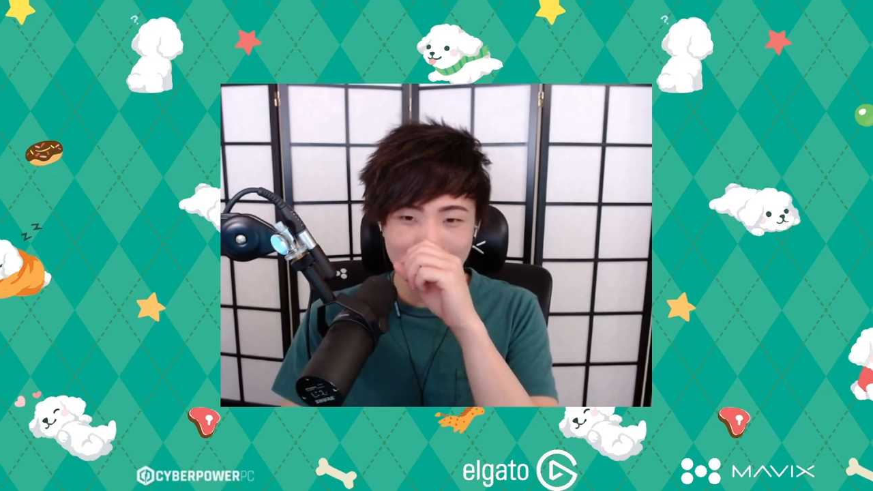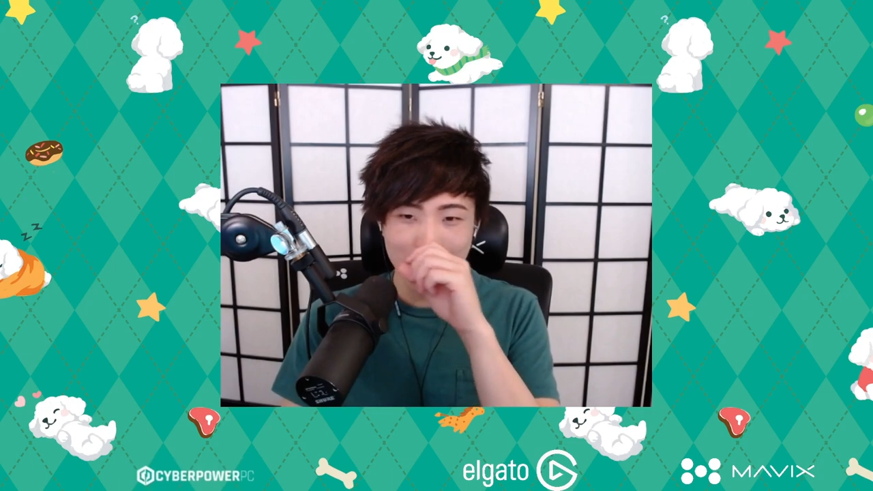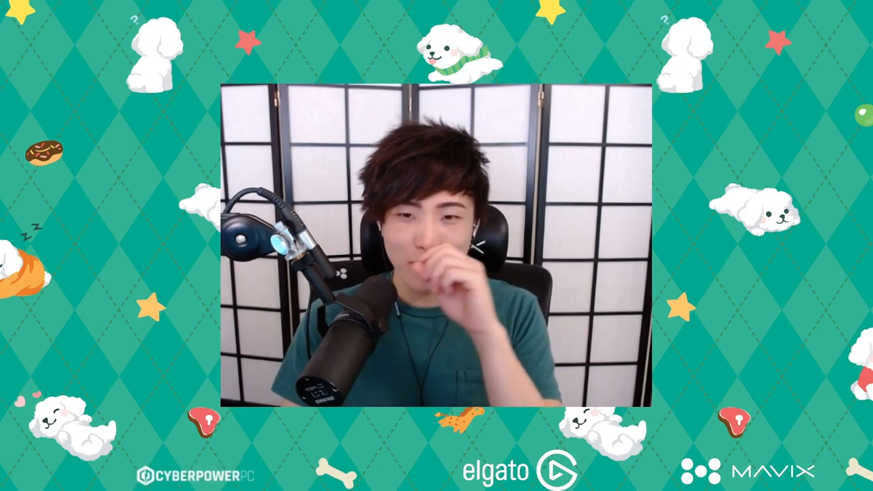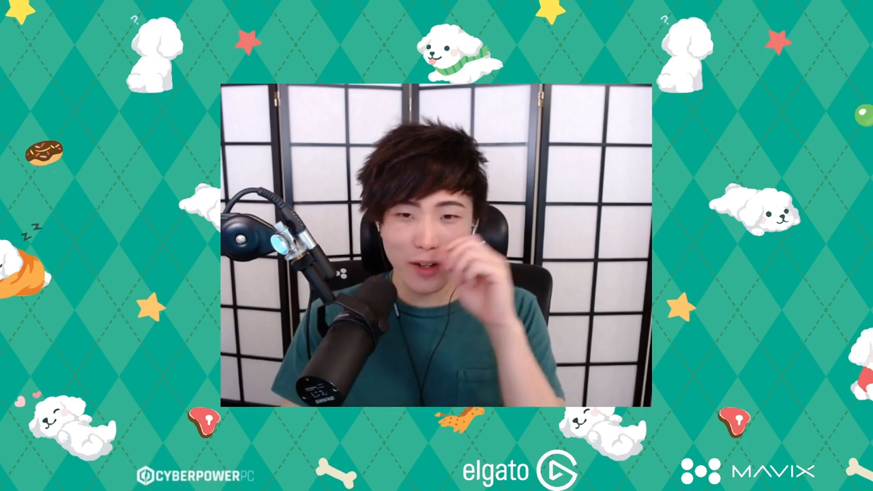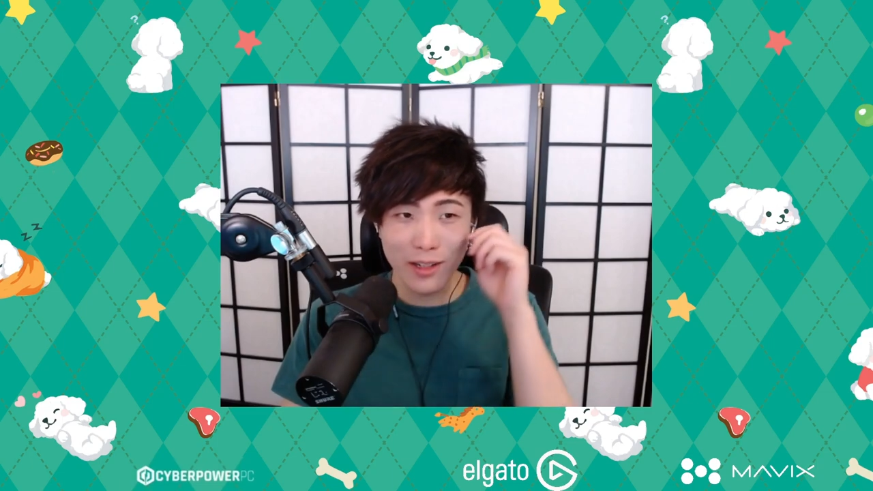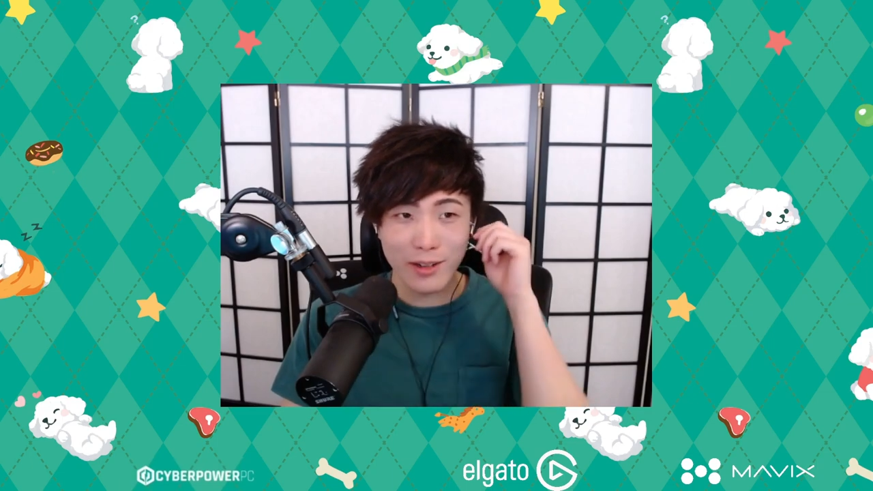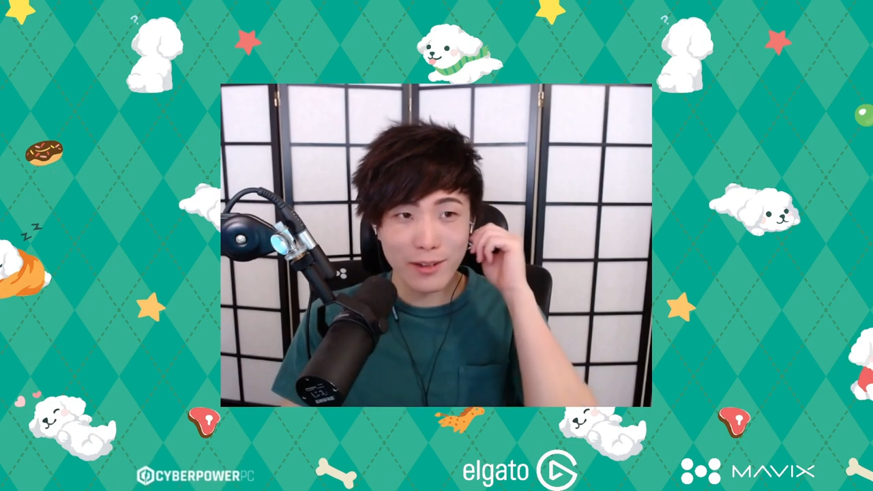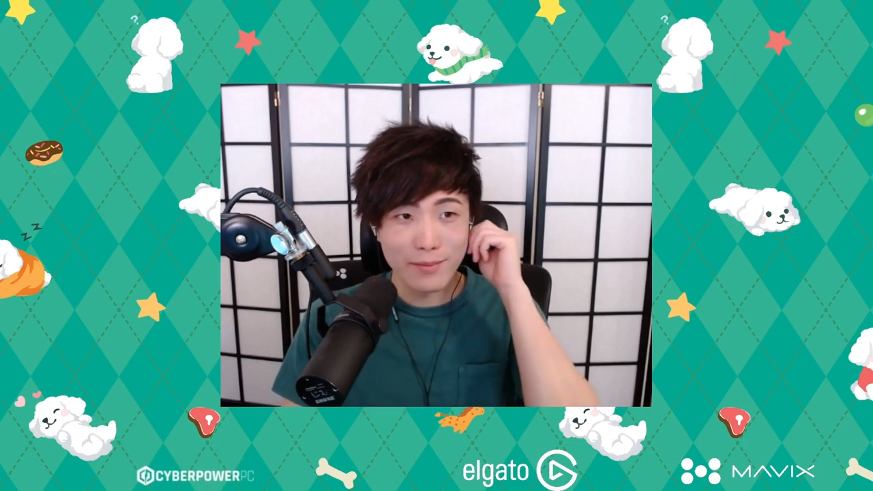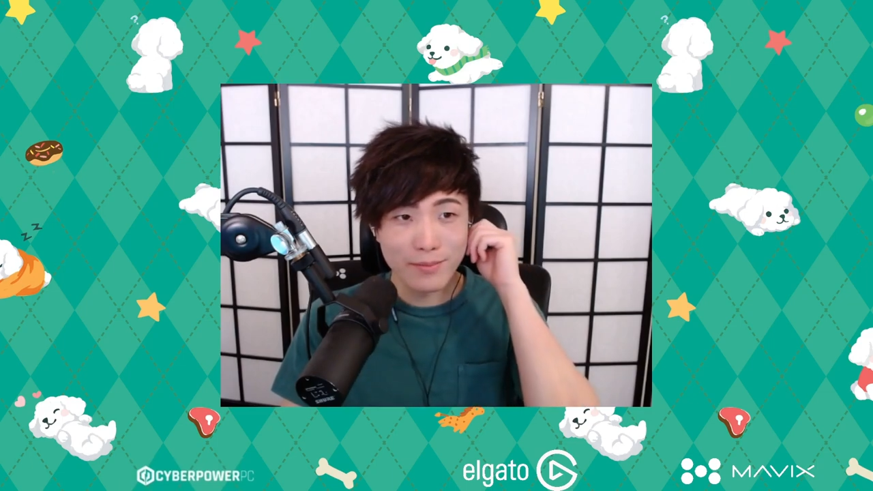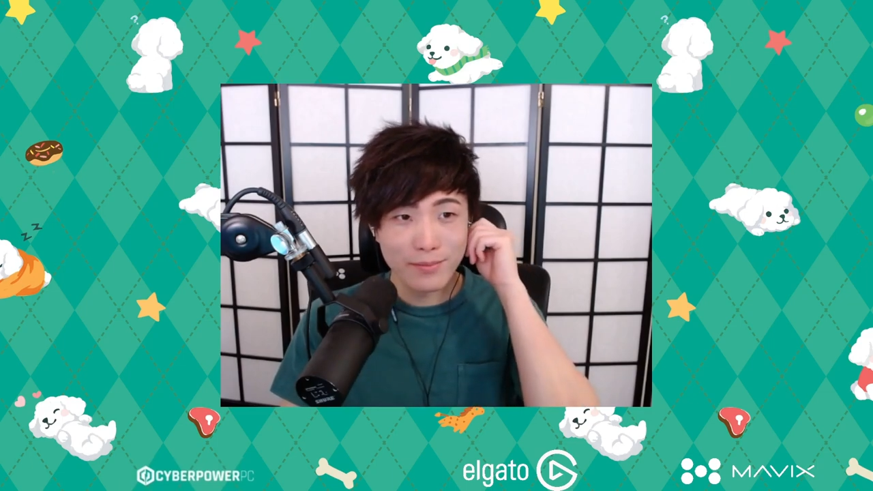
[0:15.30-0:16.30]
it made it
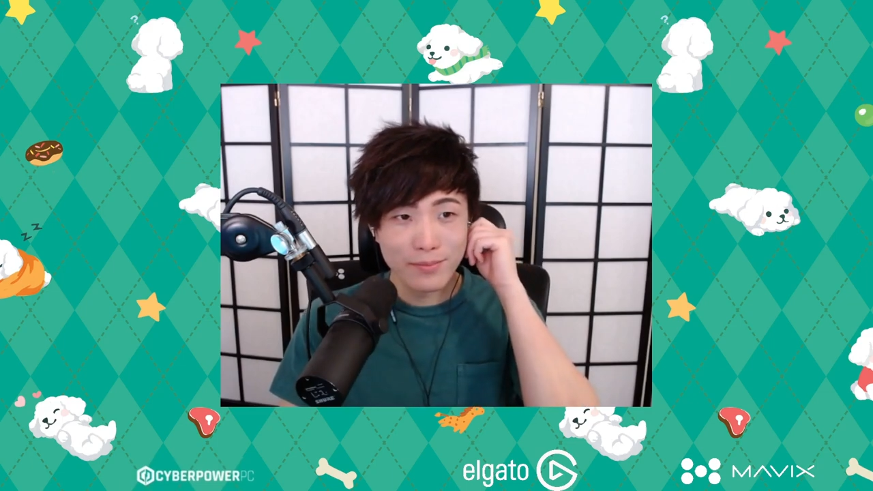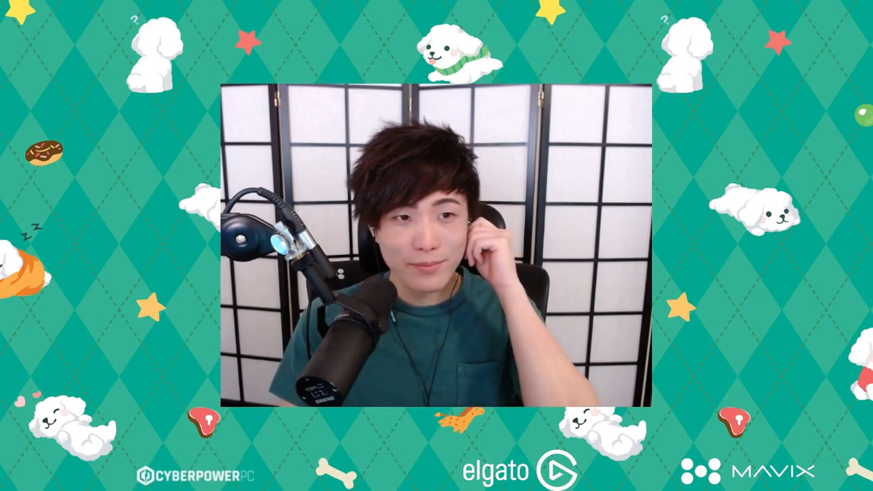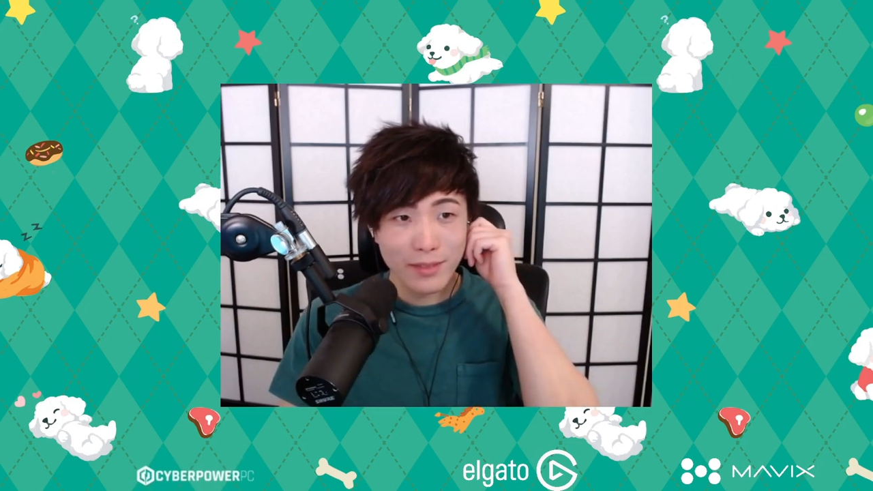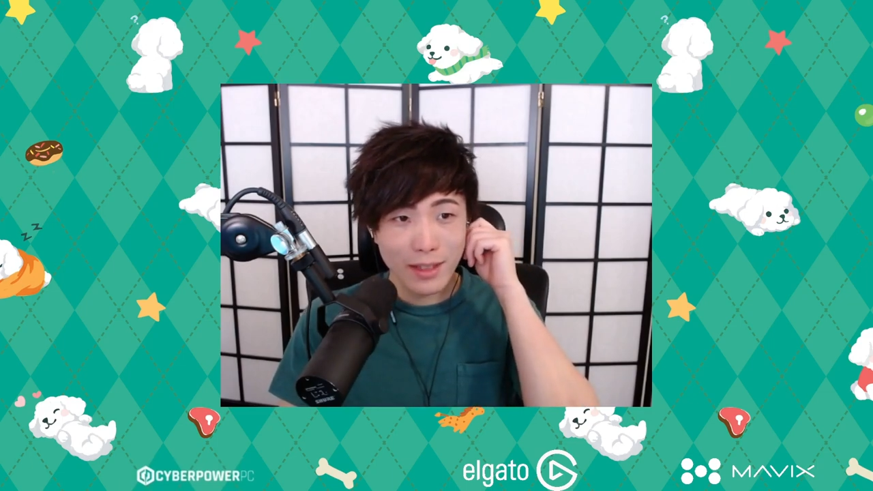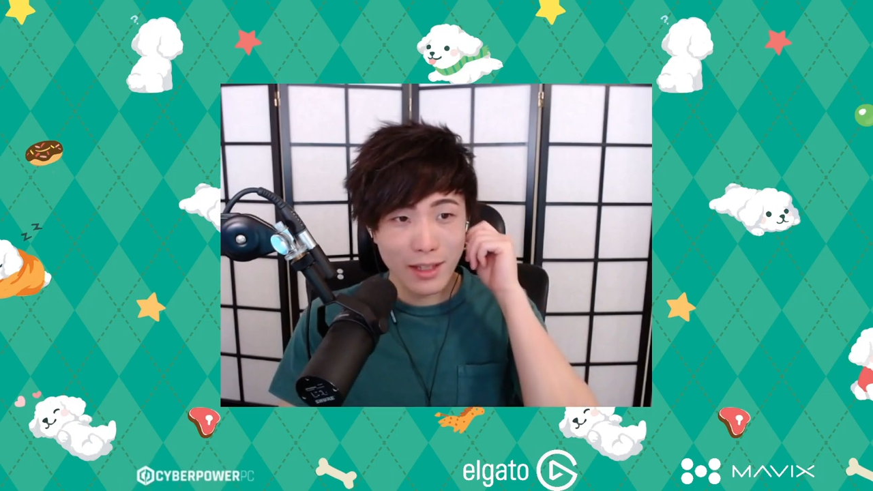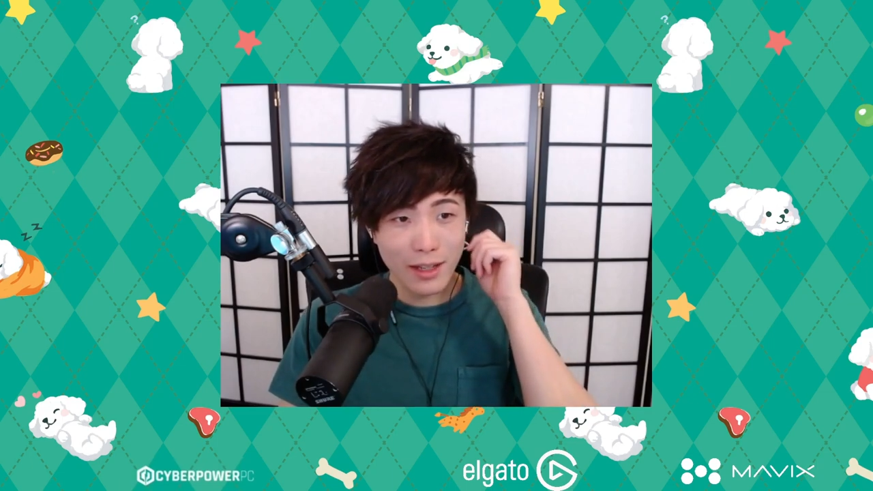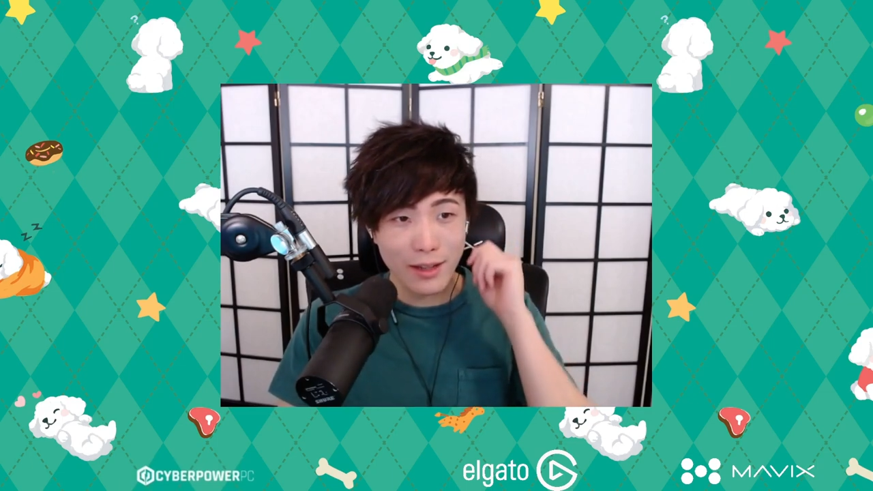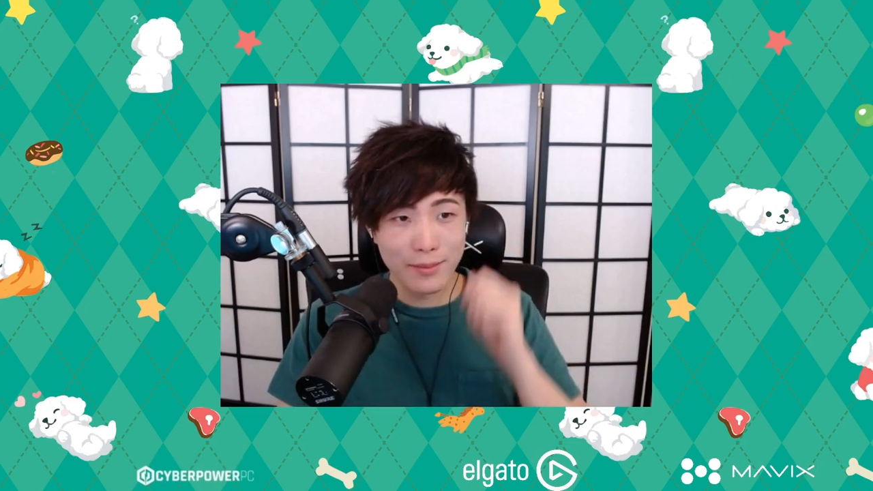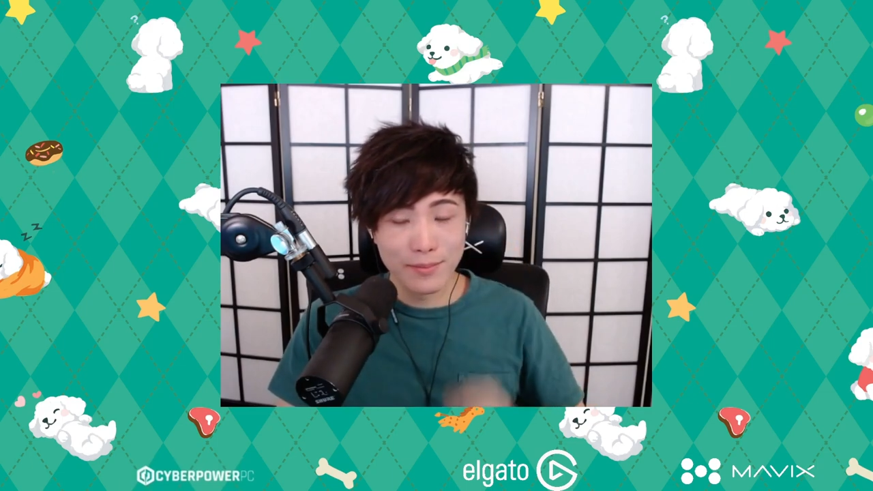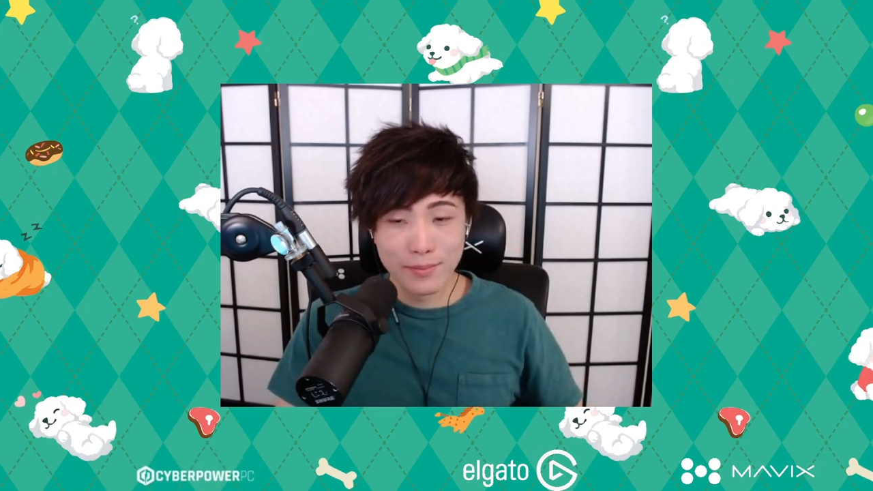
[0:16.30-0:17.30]
funnier.
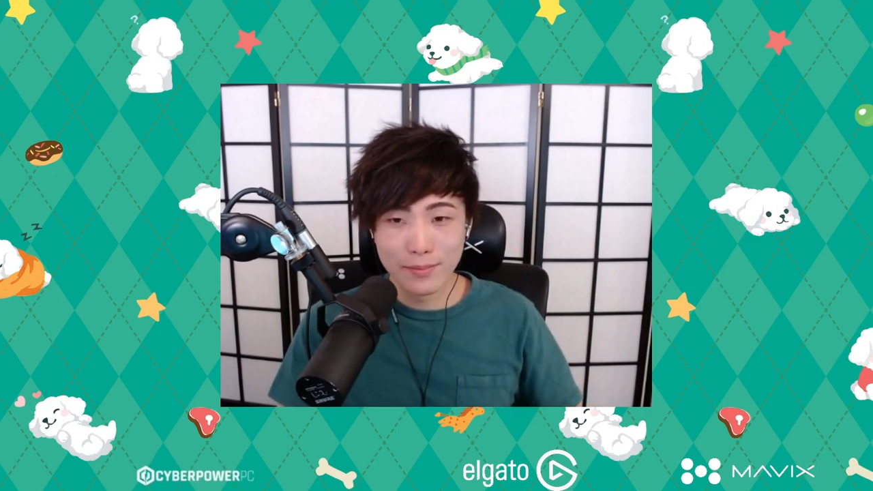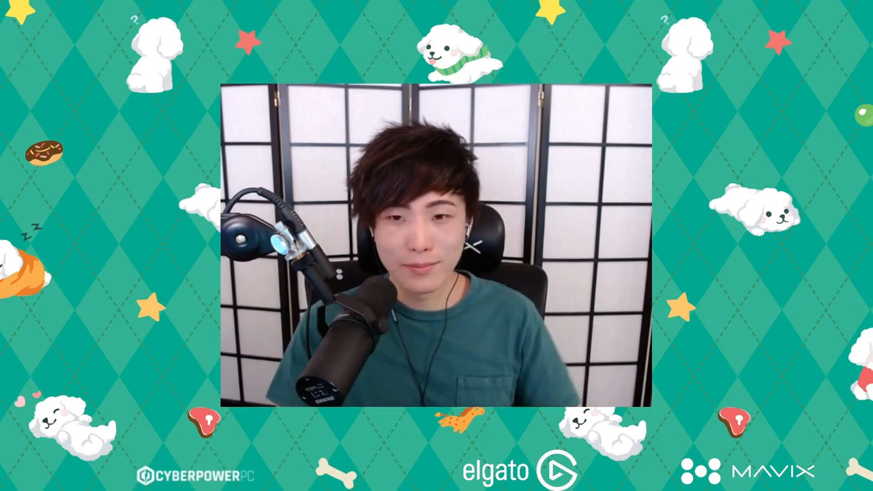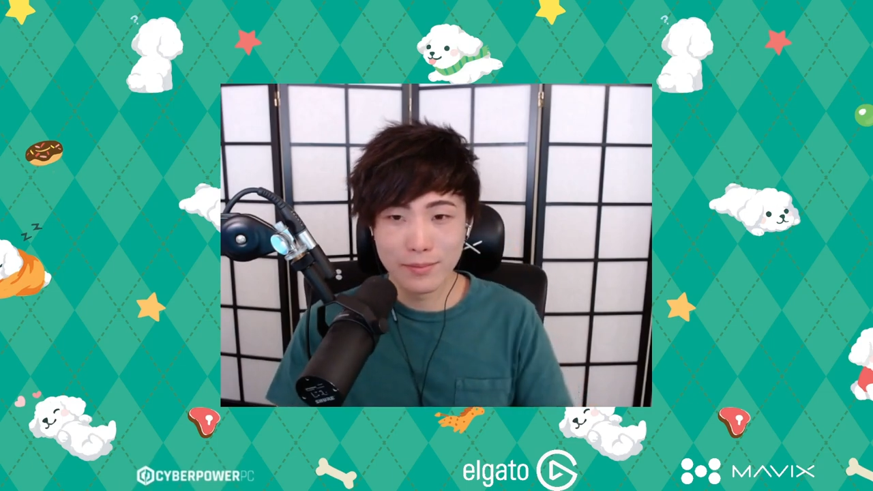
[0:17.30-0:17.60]
Um,